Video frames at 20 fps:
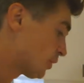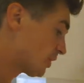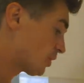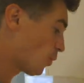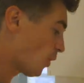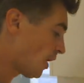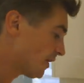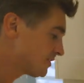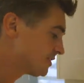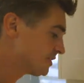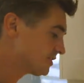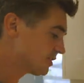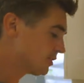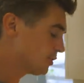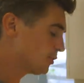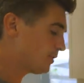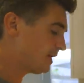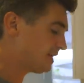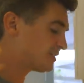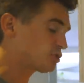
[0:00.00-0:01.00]
what I want to
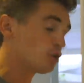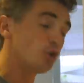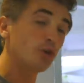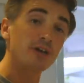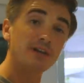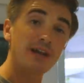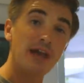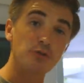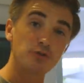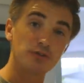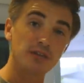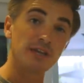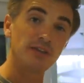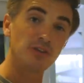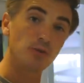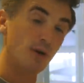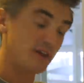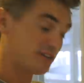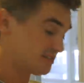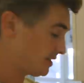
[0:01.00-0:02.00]
do is cook it out in
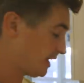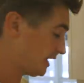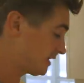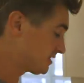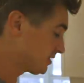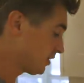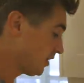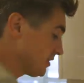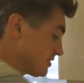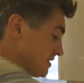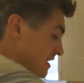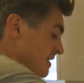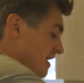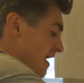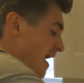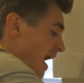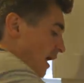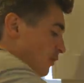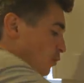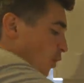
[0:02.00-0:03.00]
the rest of that sauce.
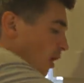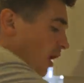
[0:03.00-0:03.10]
And